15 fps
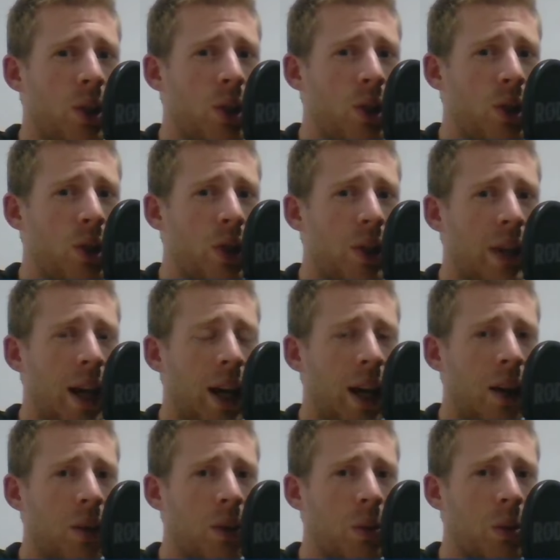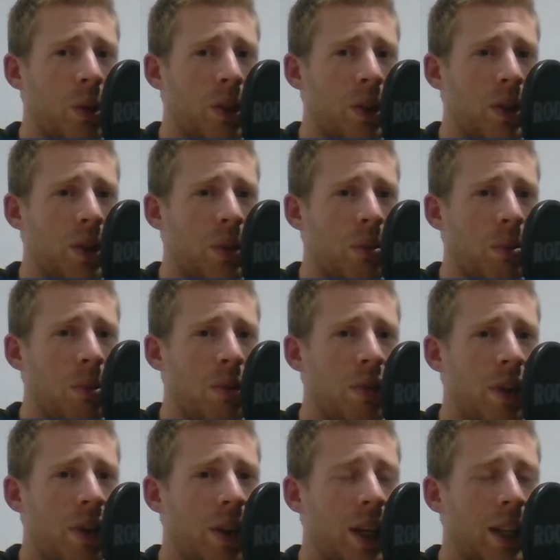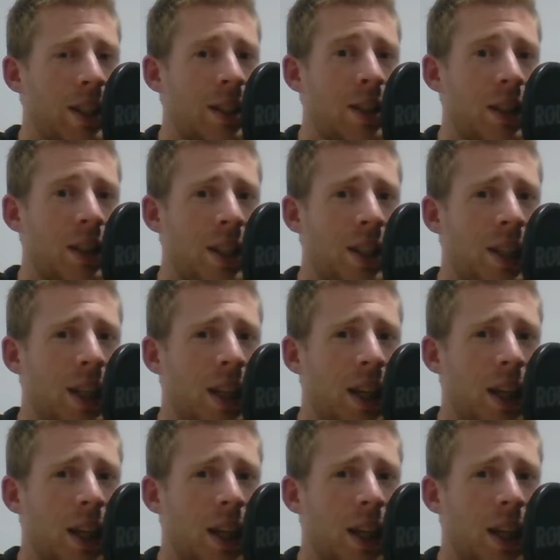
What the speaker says: should hold some very exciting